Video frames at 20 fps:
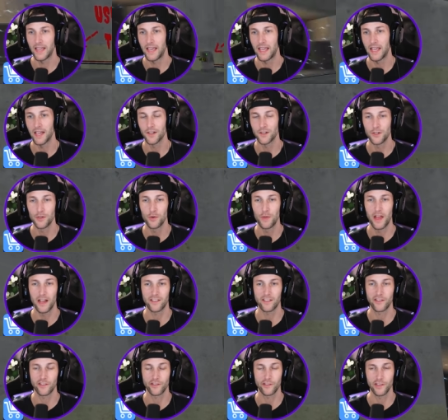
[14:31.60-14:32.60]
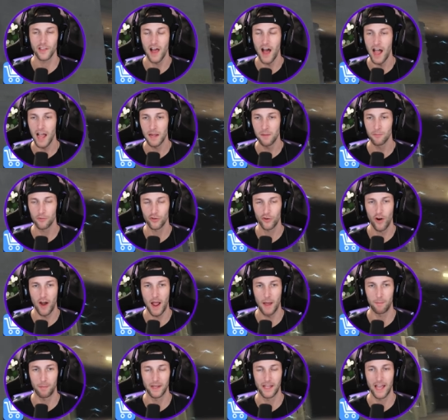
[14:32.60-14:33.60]
I can't do that slime
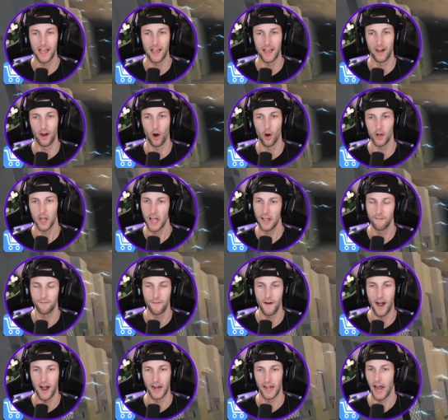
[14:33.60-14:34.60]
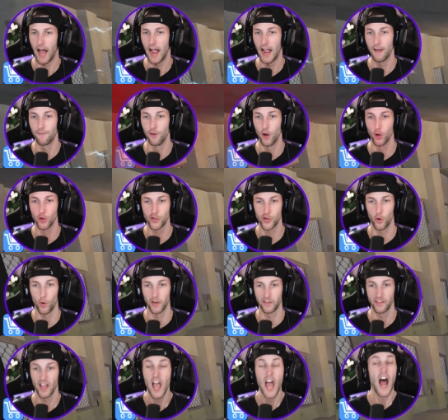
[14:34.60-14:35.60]
trap again. Okay, fine. I have no
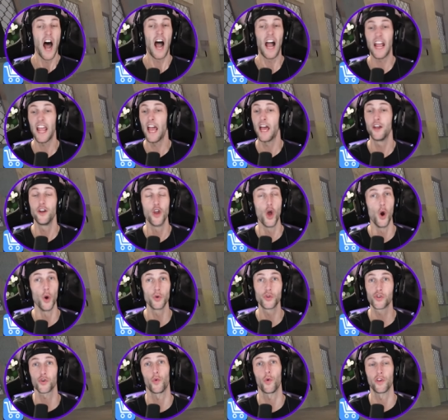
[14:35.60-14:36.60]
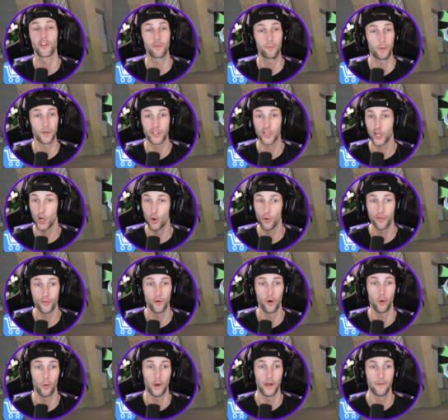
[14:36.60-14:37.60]
choice. I had no choice but to go
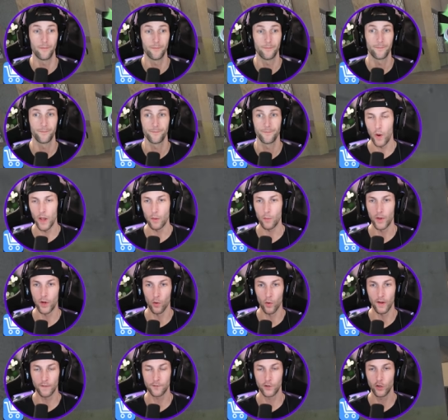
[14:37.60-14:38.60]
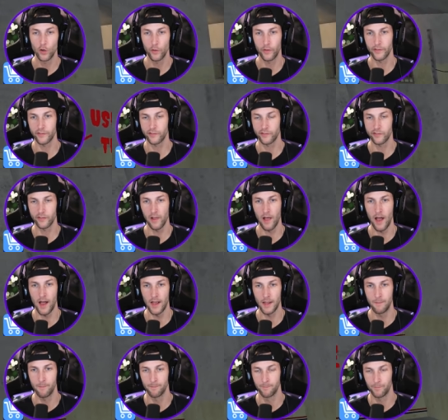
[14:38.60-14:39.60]
through it. Oh, wait, we don't have to do the
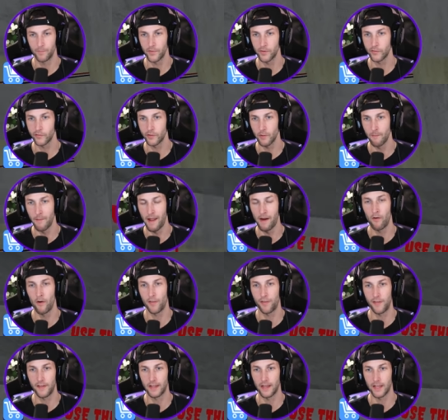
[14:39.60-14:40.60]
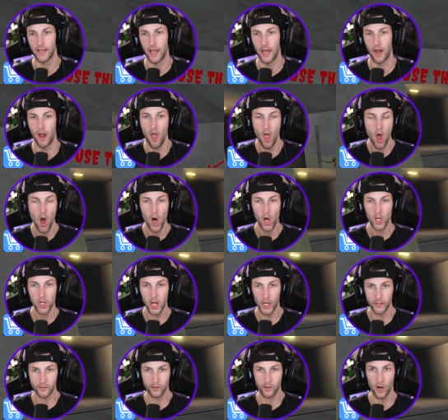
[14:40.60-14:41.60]
slime Samara thing again.
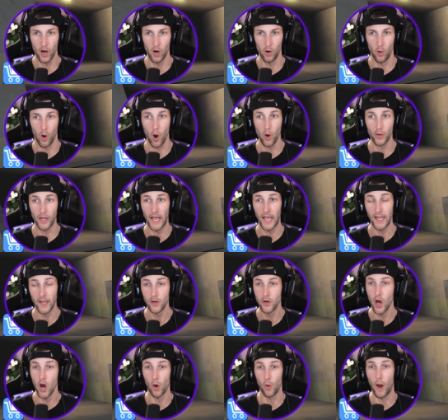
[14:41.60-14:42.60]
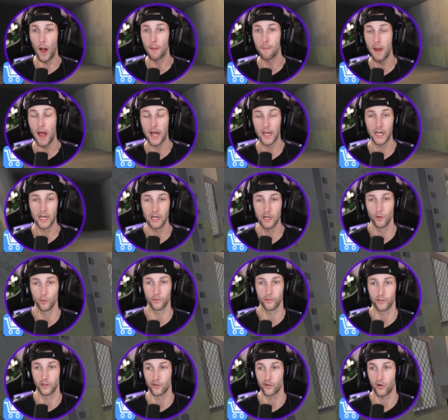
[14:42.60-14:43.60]
Let's go. Okay, no, I'm not going to
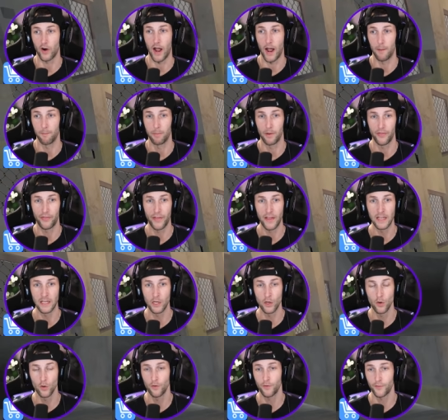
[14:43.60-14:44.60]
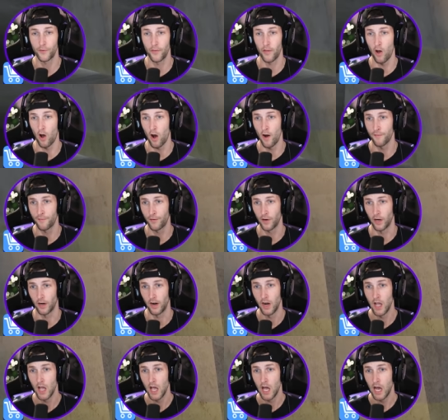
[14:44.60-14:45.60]
use the trap, but thank you for the
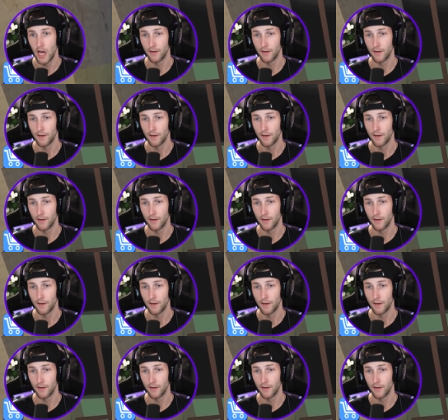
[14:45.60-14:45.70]
offer.